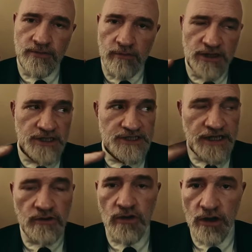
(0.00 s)
But the
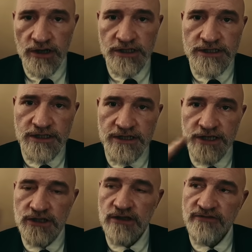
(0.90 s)
general audience
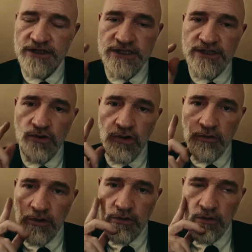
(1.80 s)
thinks all of this is
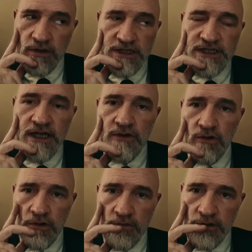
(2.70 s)
normal. Well, it's not
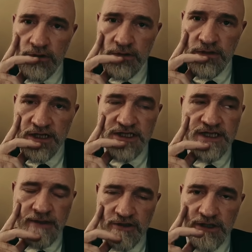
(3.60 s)
normal. It's
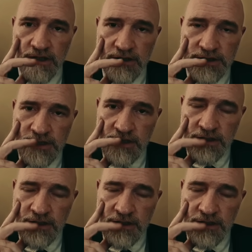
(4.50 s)
sabotage.